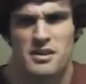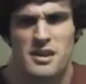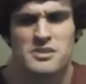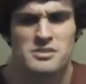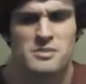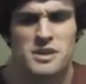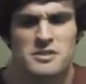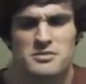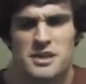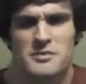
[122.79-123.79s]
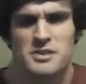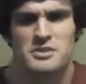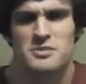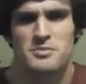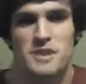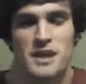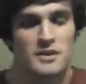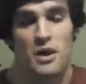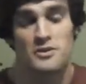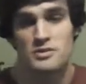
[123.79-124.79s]
yeah, just PS3, I'm not sure, but
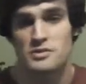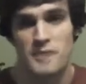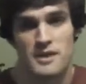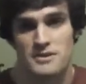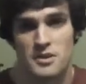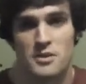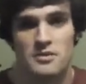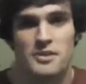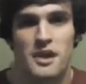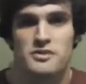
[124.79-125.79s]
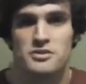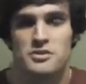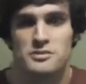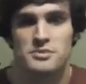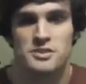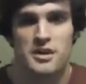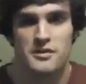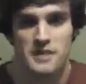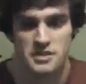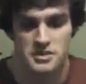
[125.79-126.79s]
that also spans the whole entire JoJo's Bizarre
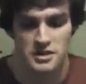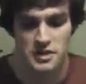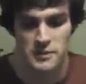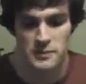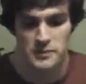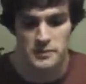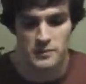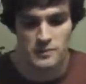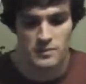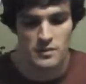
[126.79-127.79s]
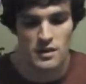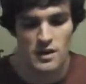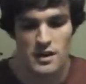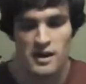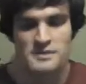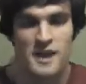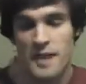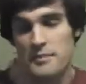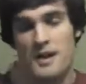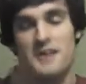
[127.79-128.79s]
Adventure
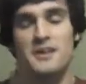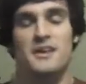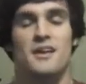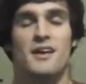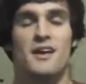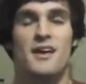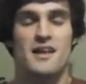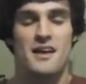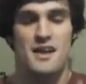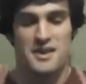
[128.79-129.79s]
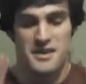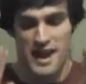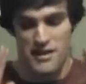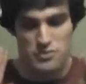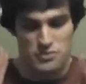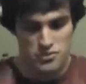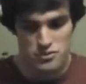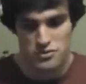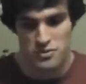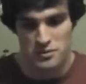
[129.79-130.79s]
timeline. Now,
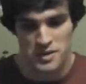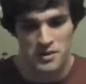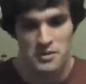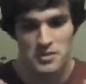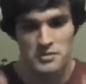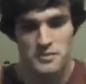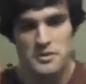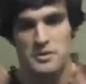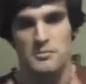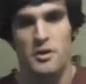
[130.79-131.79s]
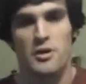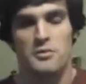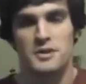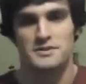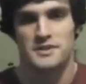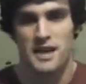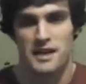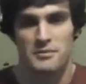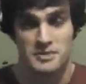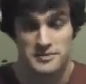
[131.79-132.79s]
we are only reviewing part 1 today,
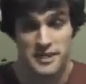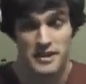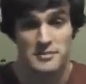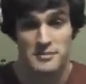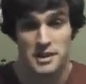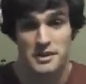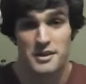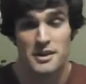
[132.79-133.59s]
which is Phantom Blood.